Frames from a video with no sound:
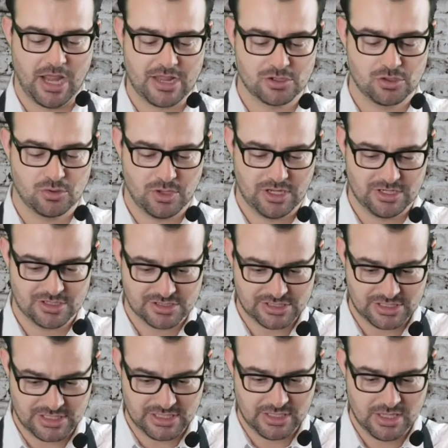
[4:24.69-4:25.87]
As you can
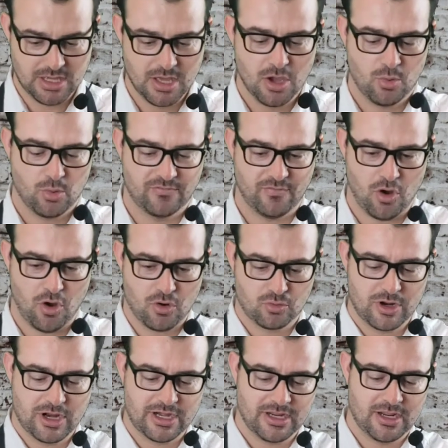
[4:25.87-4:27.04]
see, we've
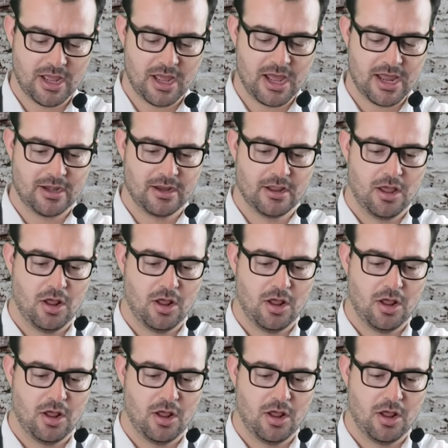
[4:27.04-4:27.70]
already got